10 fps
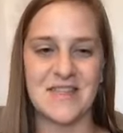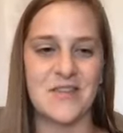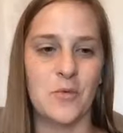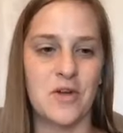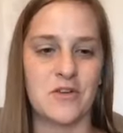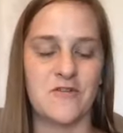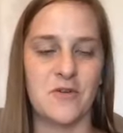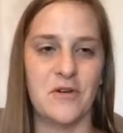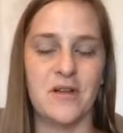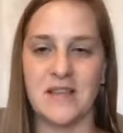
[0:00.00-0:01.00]
The
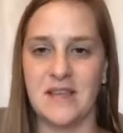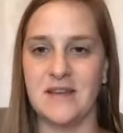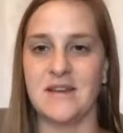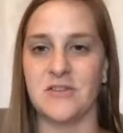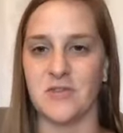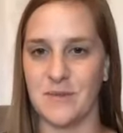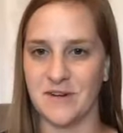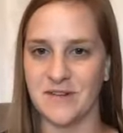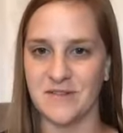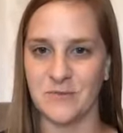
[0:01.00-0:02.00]
wonderful Aaliyah Grummert